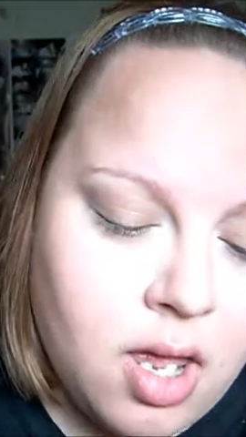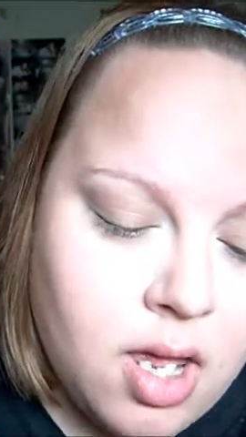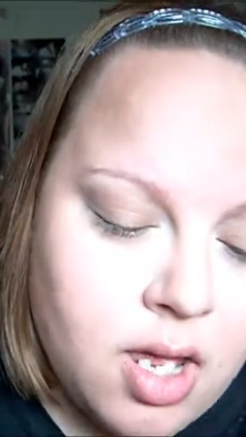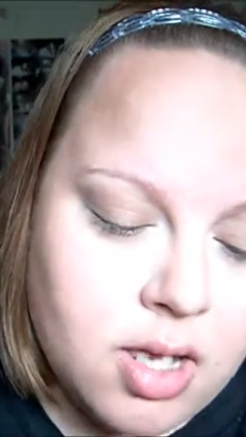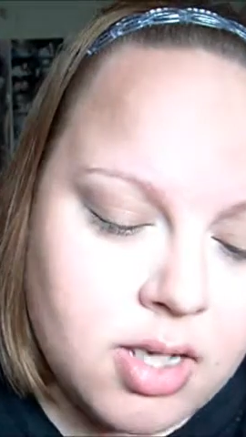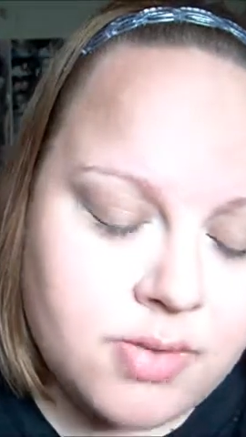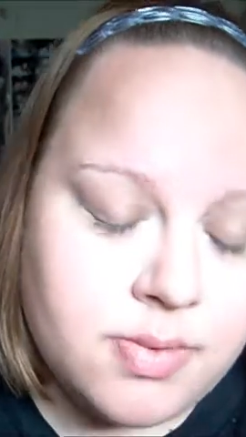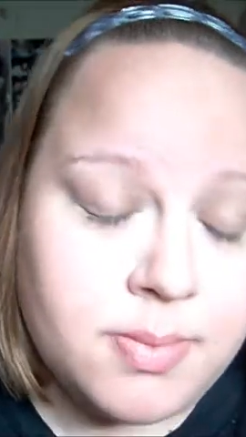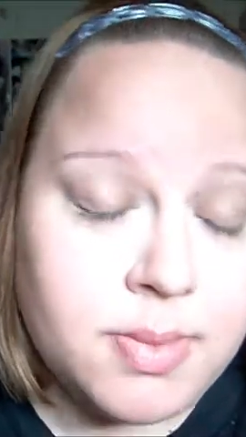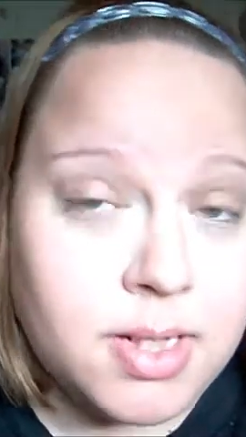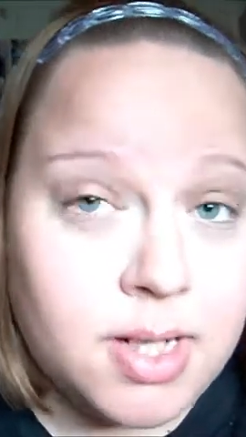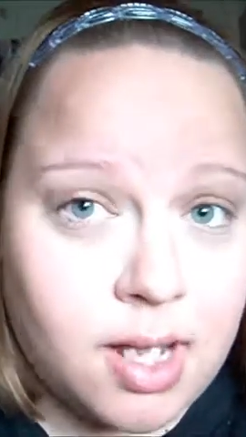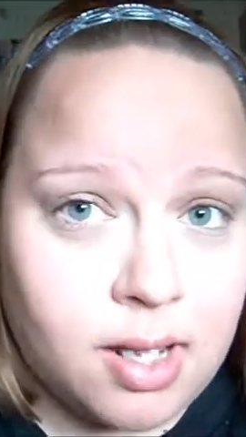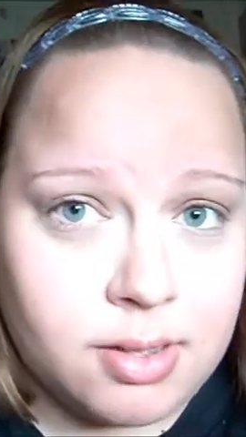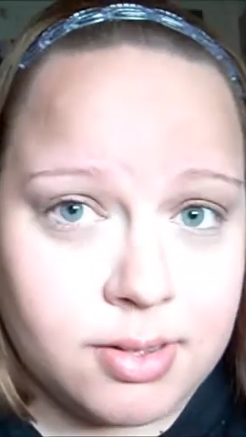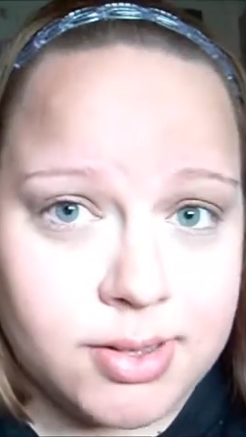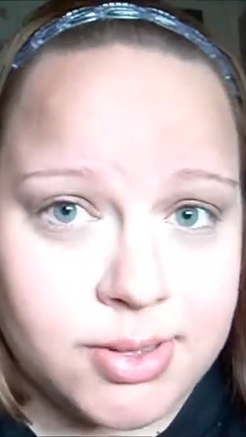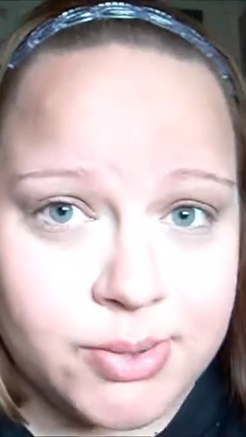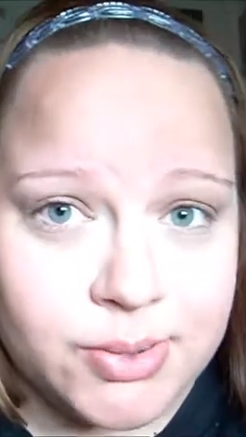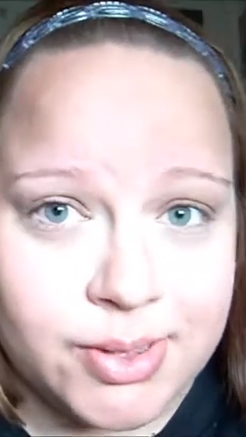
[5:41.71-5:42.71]
it's from the dollar
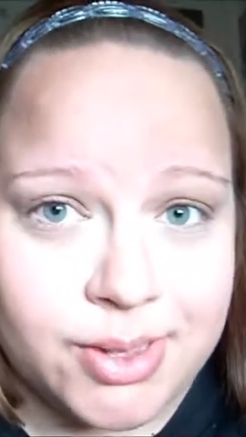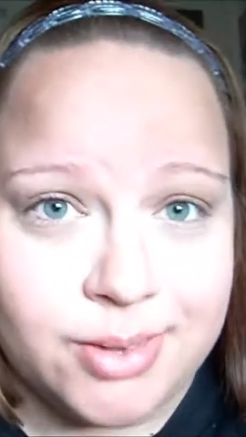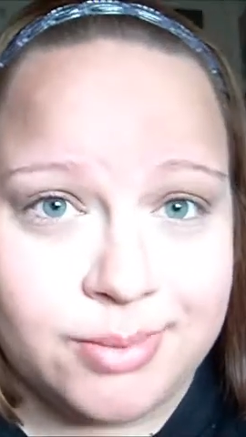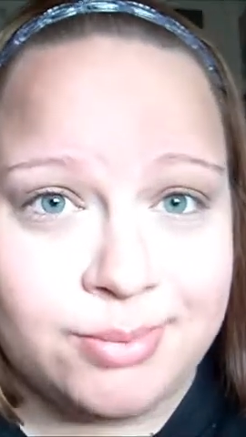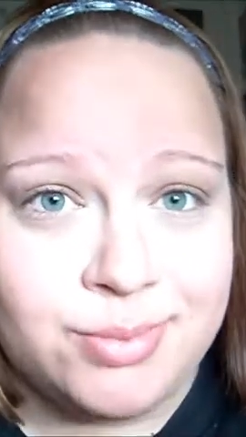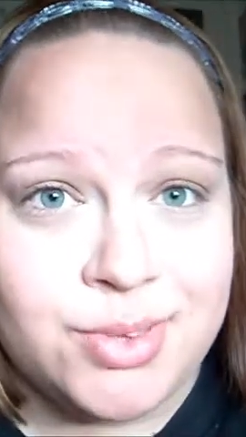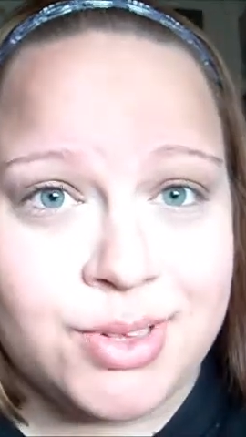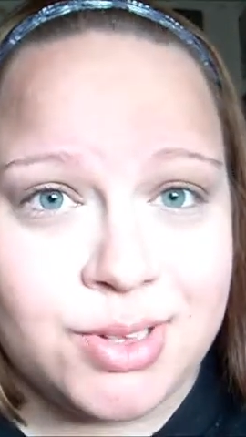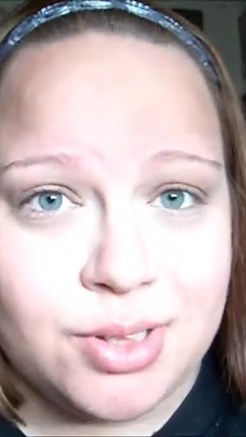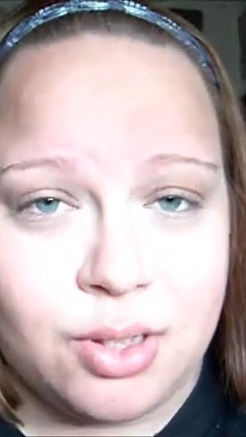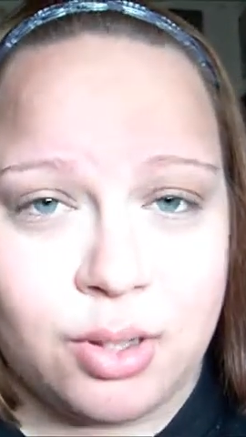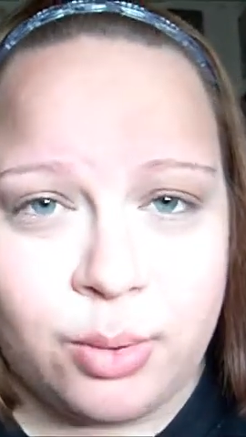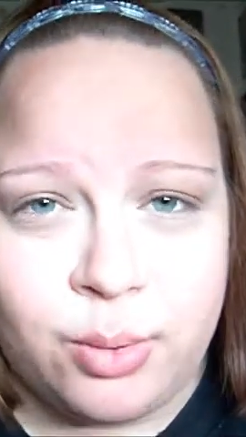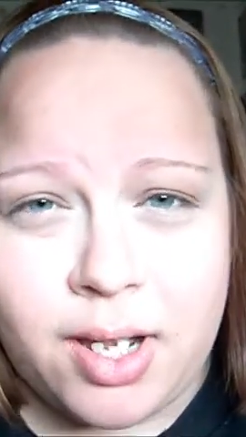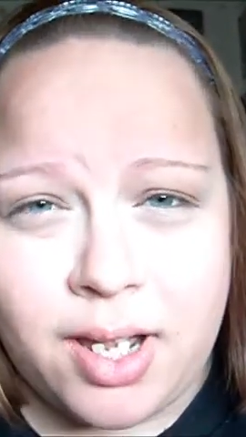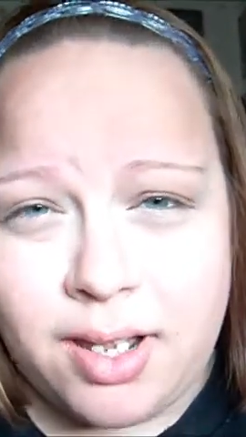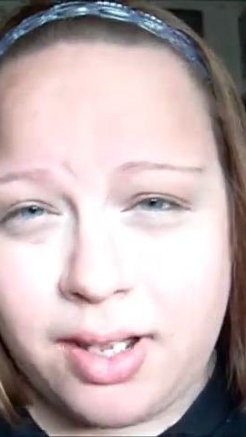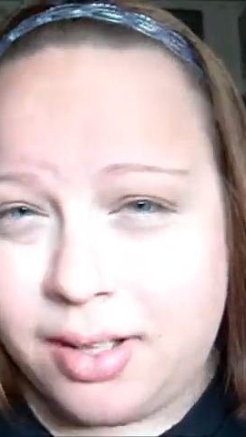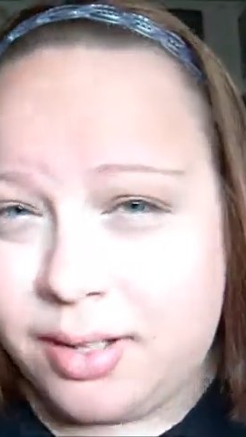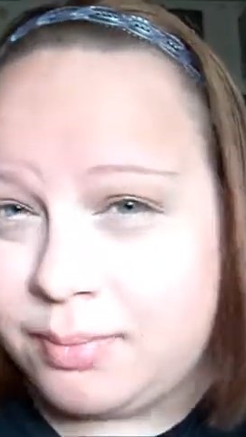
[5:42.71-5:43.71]
store, so
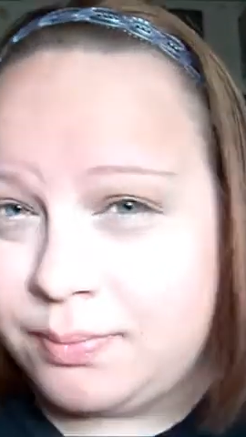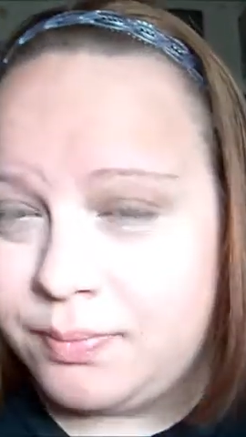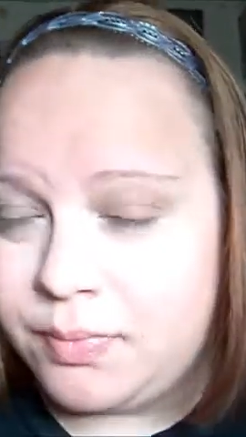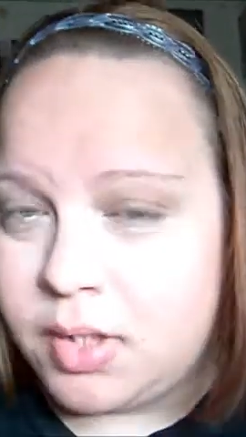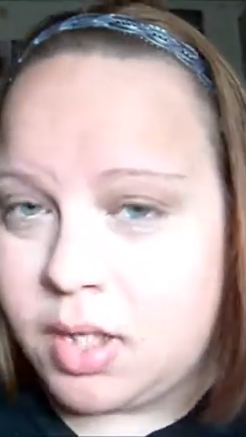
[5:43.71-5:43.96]
I